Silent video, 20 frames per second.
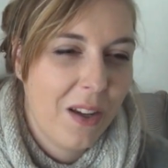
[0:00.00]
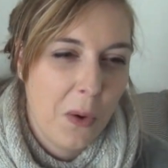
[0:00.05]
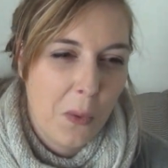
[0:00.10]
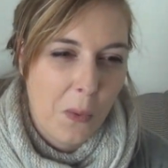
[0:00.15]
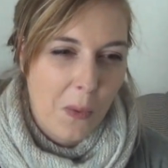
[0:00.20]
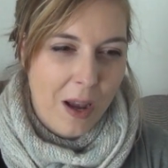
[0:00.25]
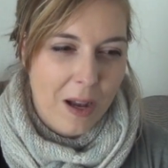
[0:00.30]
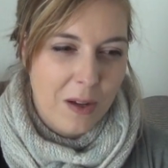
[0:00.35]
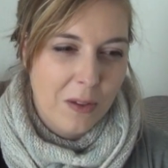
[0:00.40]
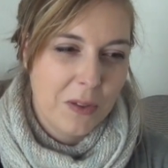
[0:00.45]

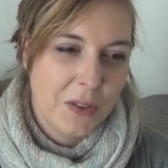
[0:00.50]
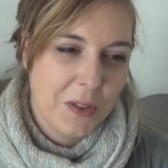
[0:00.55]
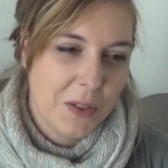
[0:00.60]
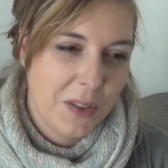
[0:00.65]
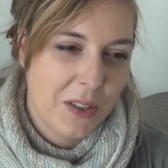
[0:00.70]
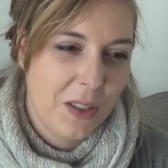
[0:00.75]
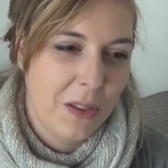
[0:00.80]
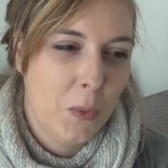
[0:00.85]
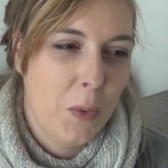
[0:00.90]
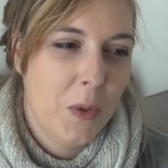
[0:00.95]
Around
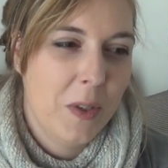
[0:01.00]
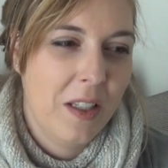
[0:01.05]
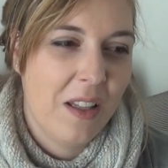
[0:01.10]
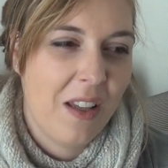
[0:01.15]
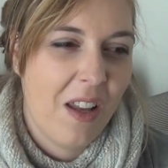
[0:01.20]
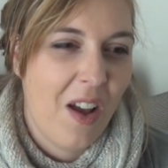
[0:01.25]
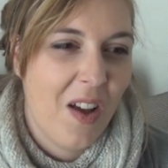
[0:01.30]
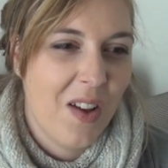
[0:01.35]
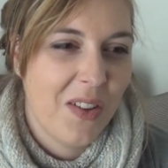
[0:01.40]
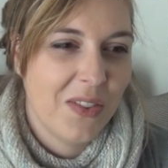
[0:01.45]

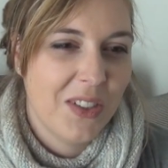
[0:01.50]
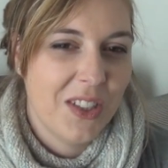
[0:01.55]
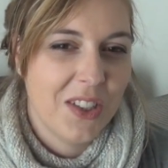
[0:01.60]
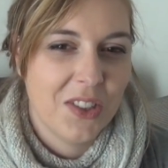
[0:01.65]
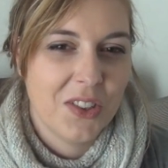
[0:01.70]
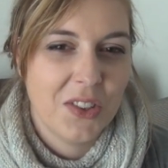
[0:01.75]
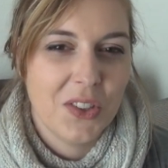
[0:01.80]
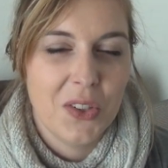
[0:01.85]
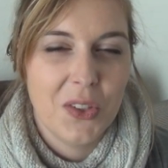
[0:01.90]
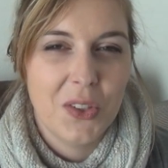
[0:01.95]
1.5
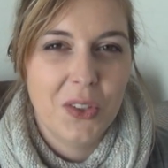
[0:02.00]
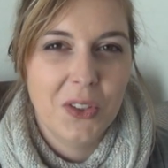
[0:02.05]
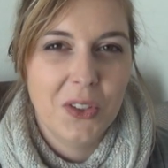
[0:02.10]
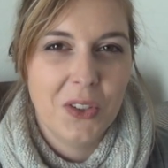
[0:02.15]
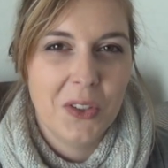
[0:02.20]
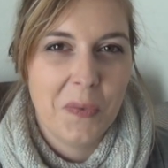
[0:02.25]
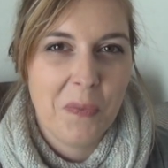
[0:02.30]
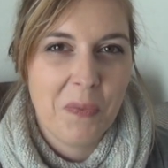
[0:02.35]
years old.